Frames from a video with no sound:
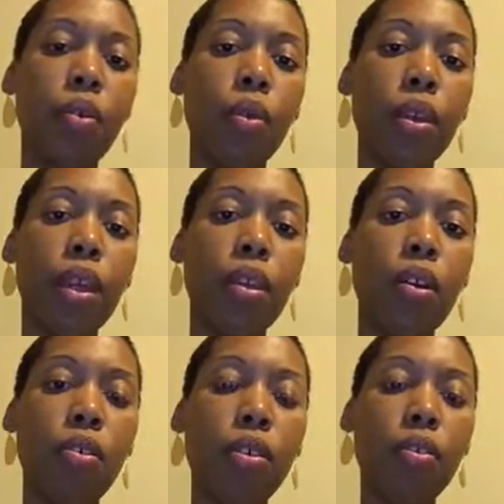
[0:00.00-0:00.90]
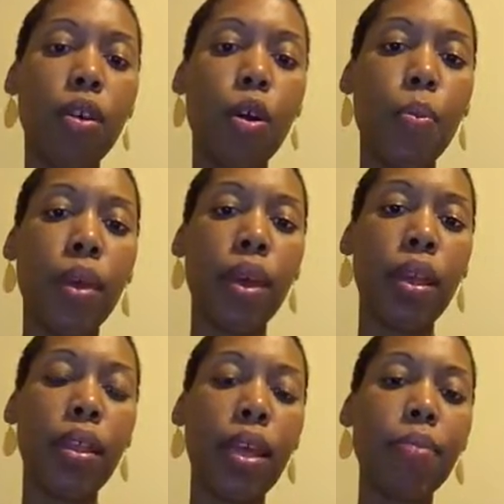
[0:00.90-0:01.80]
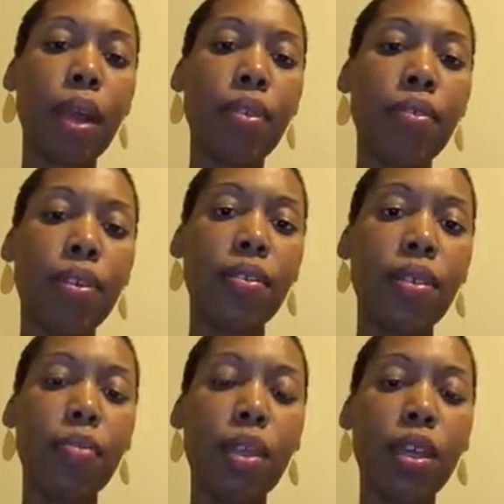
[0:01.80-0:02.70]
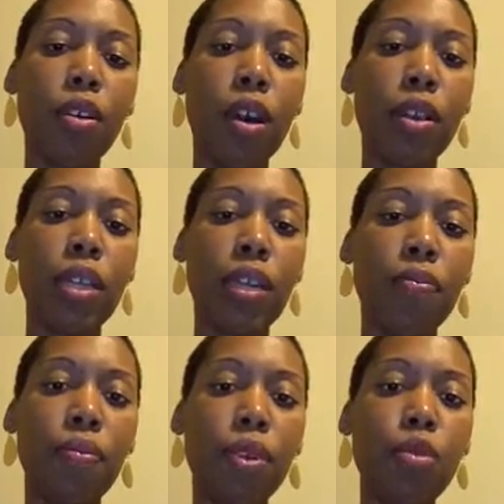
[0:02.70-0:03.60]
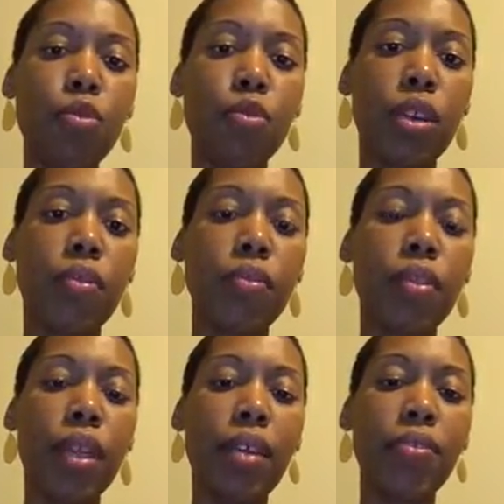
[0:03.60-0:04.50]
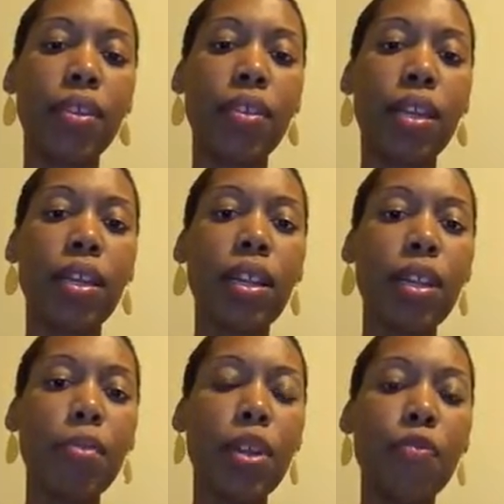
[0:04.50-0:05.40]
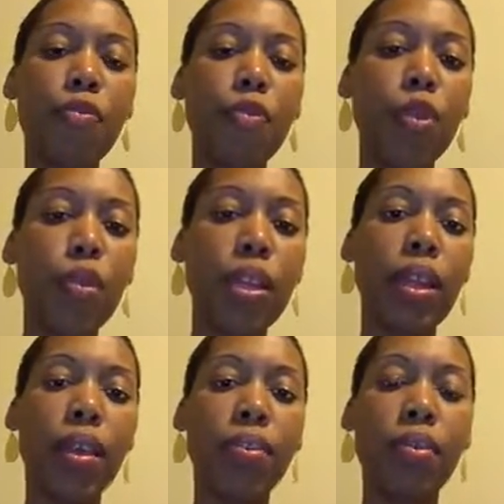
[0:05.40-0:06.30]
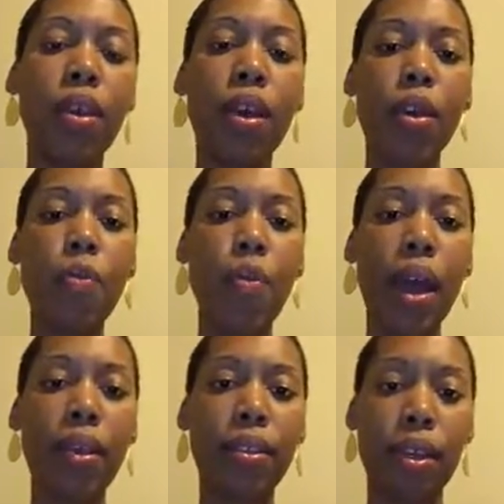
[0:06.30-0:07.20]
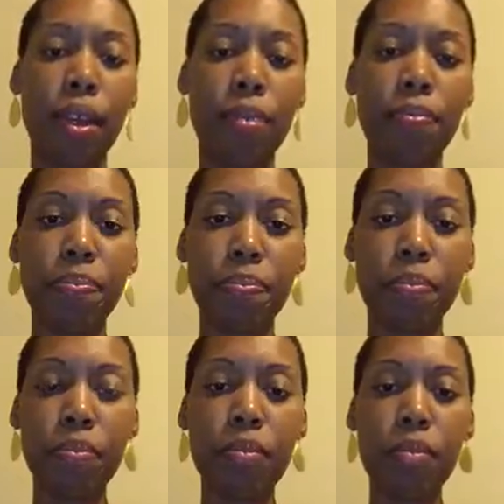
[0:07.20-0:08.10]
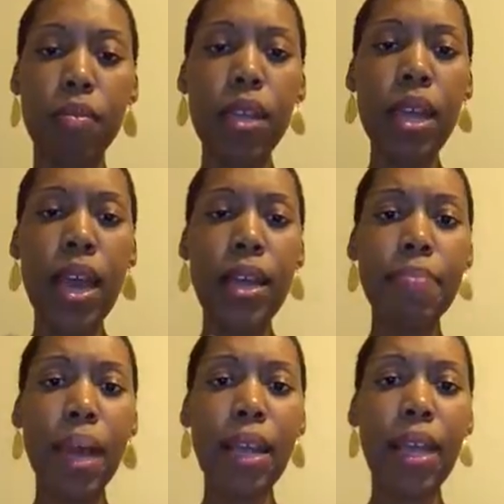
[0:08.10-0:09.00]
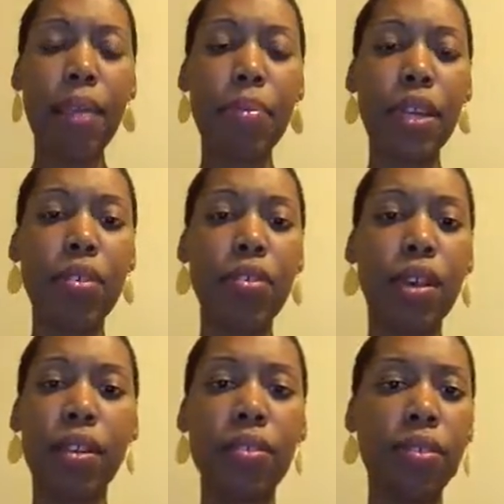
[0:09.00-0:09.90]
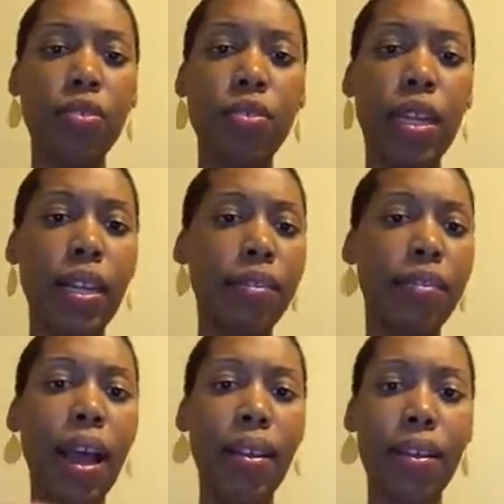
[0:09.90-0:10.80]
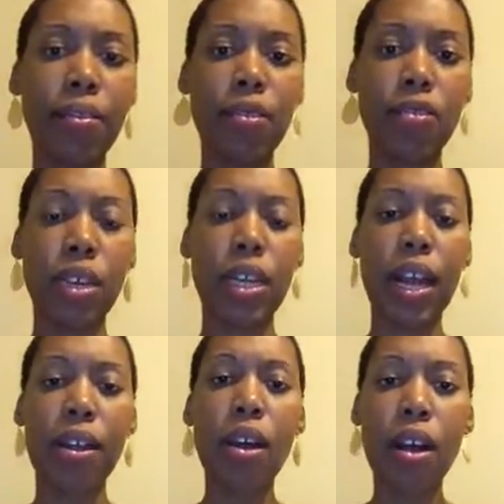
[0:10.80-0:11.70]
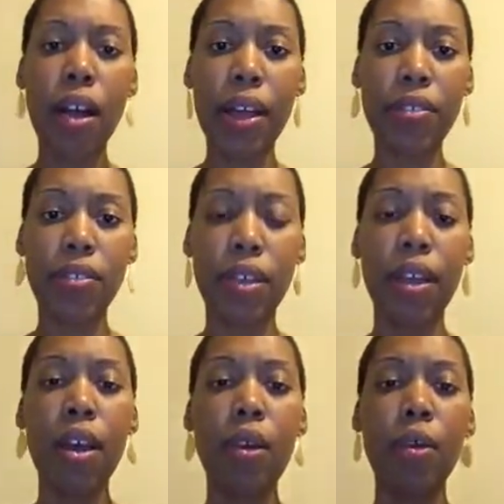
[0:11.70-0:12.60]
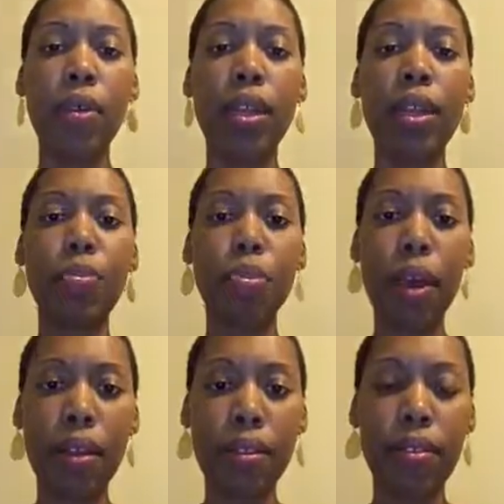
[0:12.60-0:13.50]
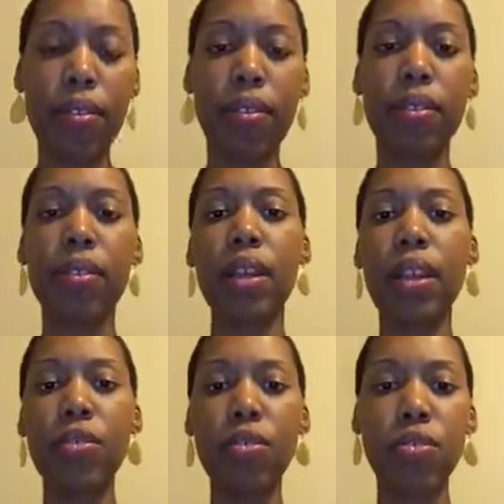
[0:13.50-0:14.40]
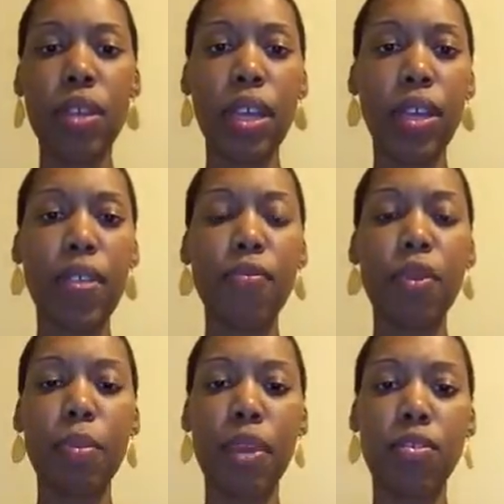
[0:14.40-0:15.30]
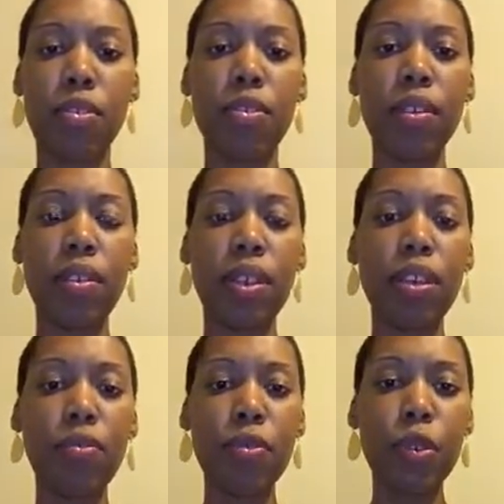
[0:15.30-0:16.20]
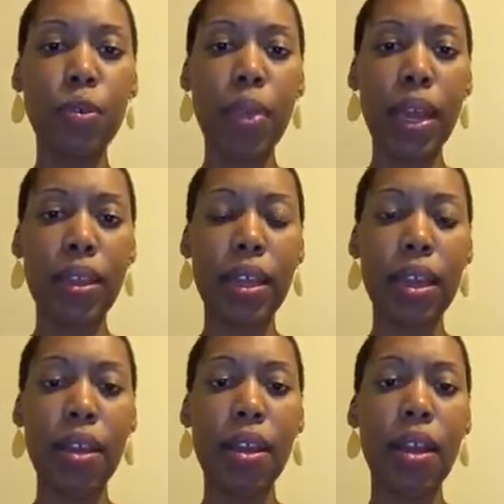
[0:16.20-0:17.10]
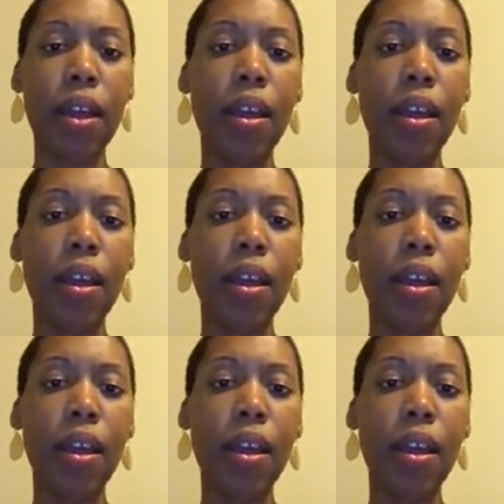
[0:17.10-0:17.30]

with their otoscope. They might something called an effusion. That's just a little bit of fluid that's back there, and might not be associated, is not associated at all actually with any pus, not usually any inflammation, just a little fluid back there,